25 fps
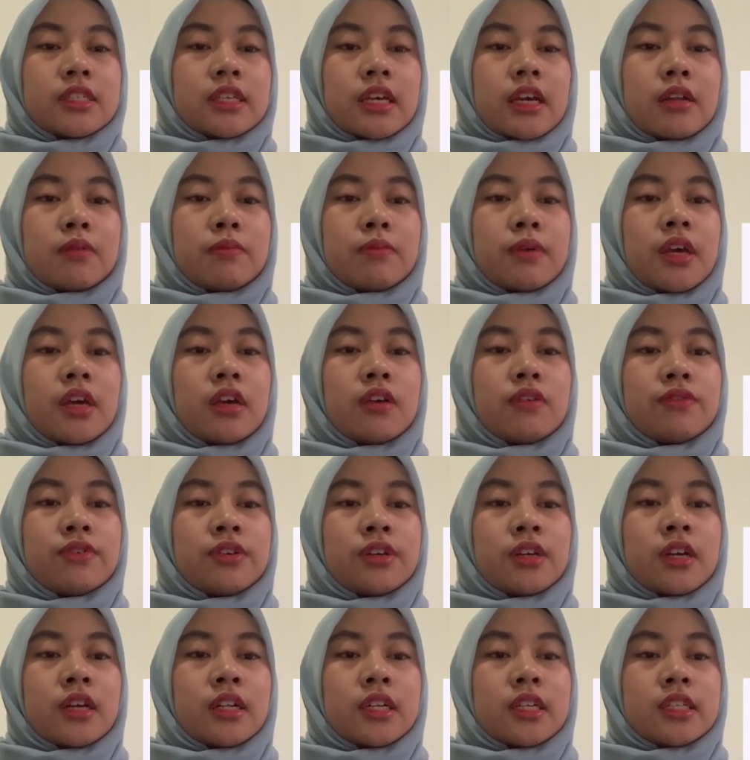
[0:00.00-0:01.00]
and
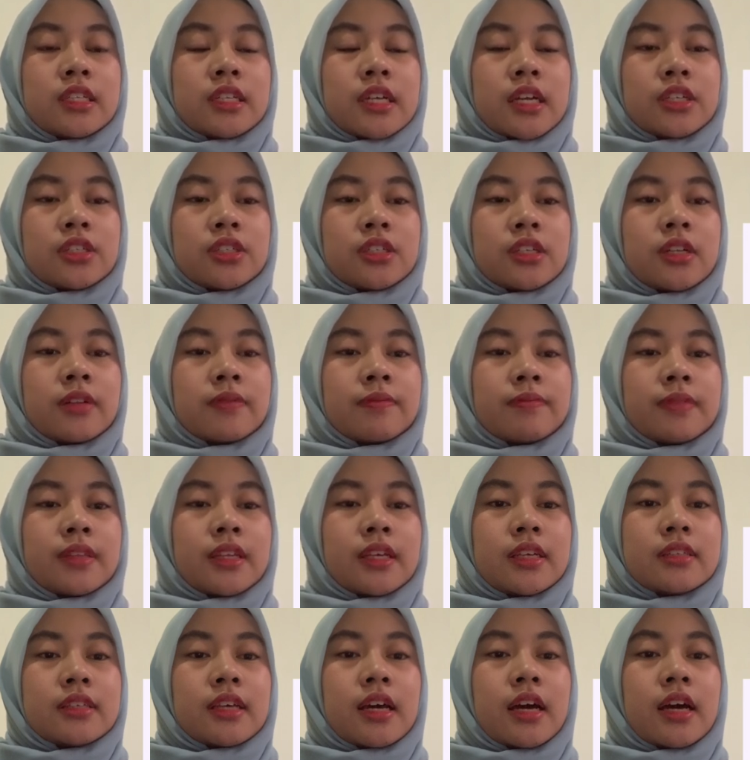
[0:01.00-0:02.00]
behavioral intention
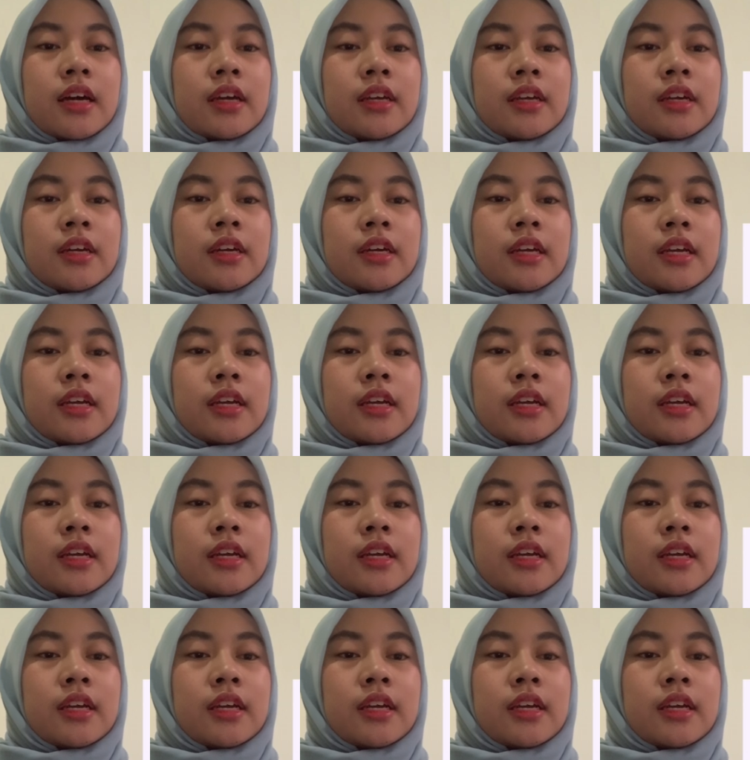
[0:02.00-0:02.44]
is higher